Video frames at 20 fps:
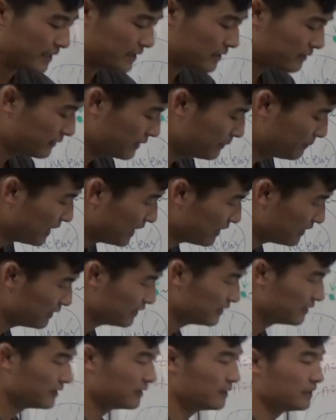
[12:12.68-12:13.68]
it doesn't really matter.
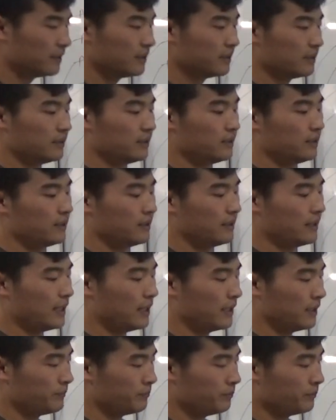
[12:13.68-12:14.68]

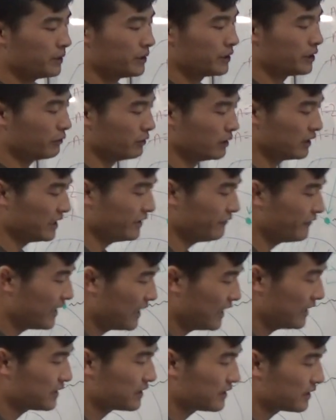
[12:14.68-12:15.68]
So we'll leave
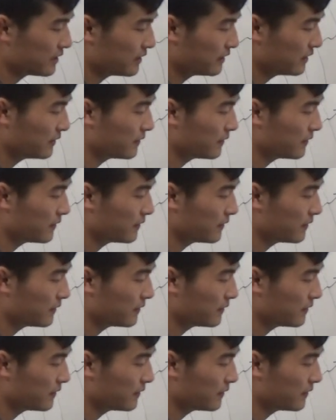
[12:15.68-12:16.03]
that.